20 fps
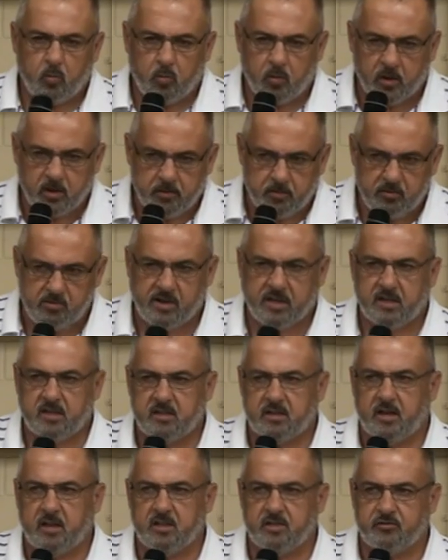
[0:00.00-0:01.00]
want to be
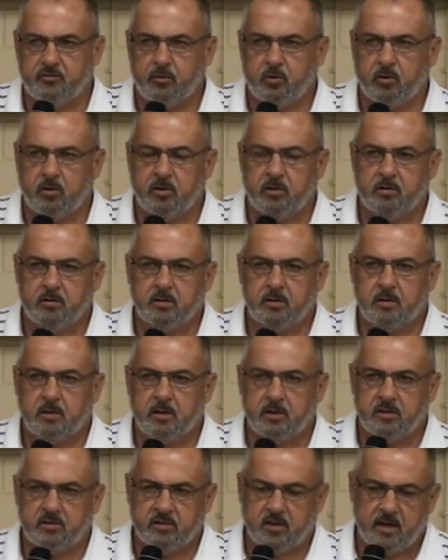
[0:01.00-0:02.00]
recognized for
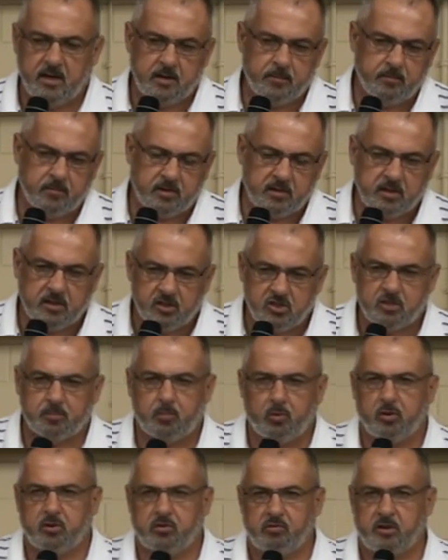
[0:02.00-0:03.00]
is I am the kids
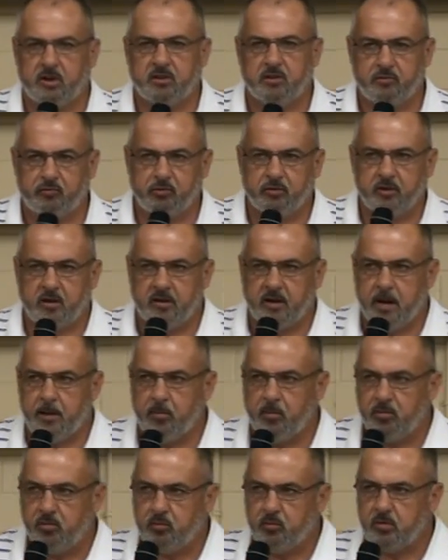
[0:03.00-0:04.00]
sport director for
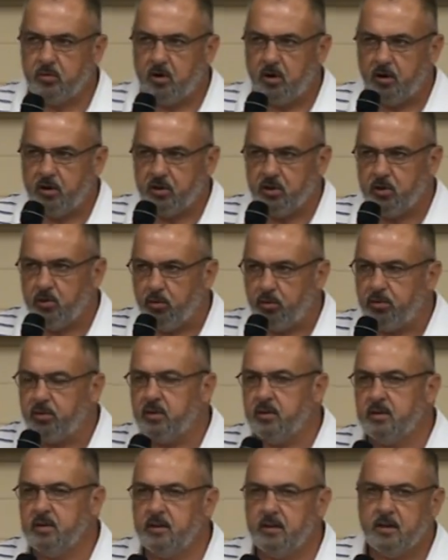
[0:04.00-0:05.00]
Nanaimo. Our youth.
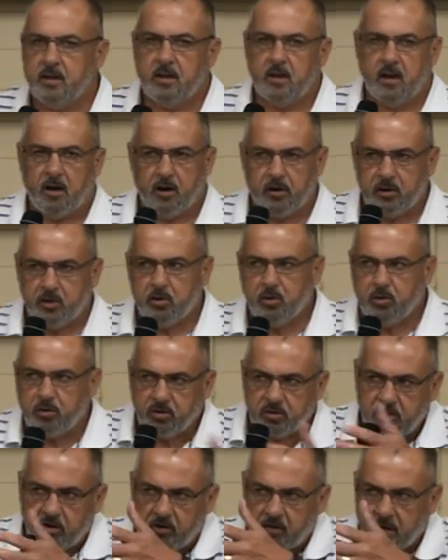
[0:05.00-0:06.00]
Our youth
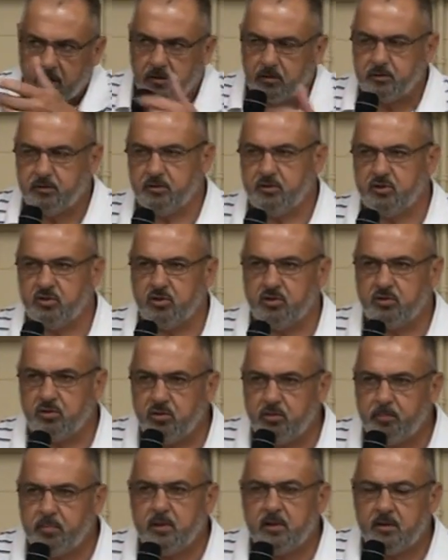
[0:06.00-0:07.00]
and our elders are
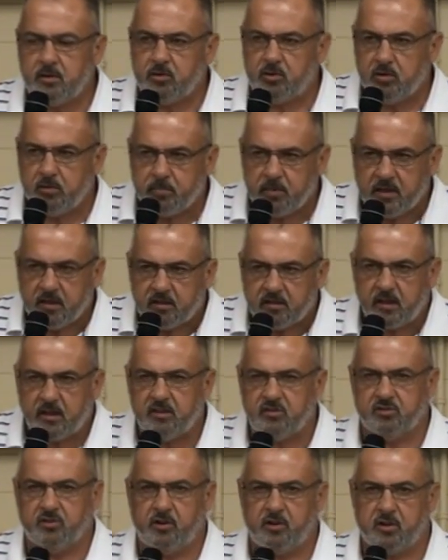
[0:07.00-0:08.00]
two big
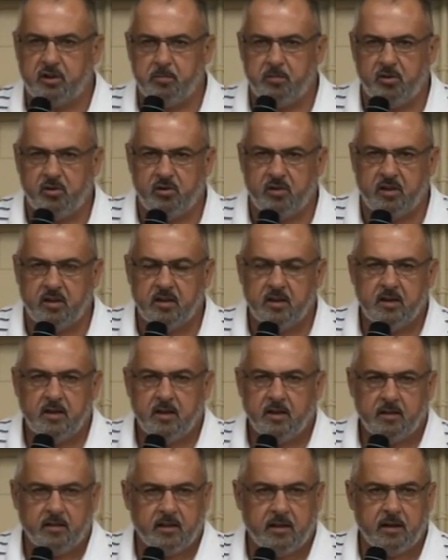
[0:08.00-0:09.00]
things in our community
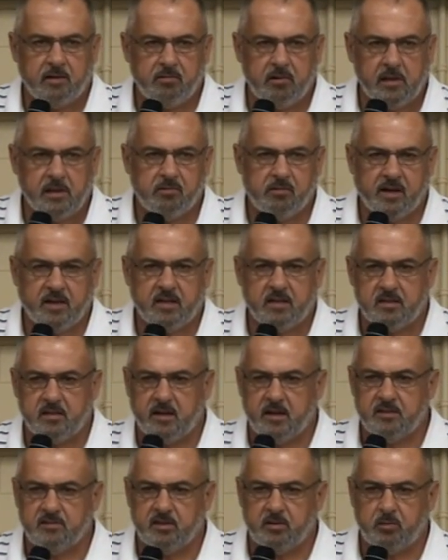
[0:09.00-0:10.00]
that I really
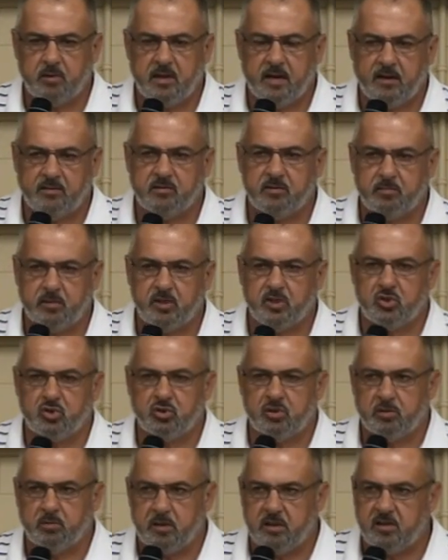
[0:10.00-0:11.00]
recognize that we have to make sure
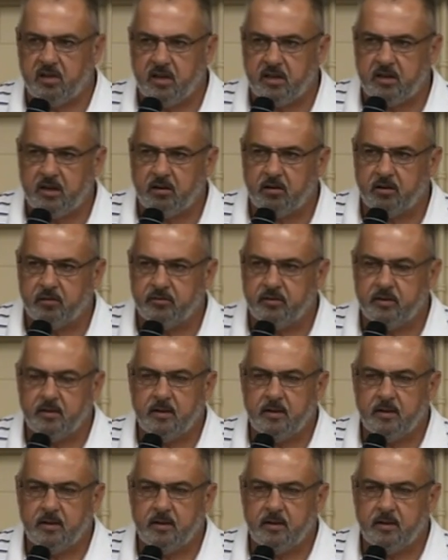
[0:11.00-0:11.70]
that we take care of.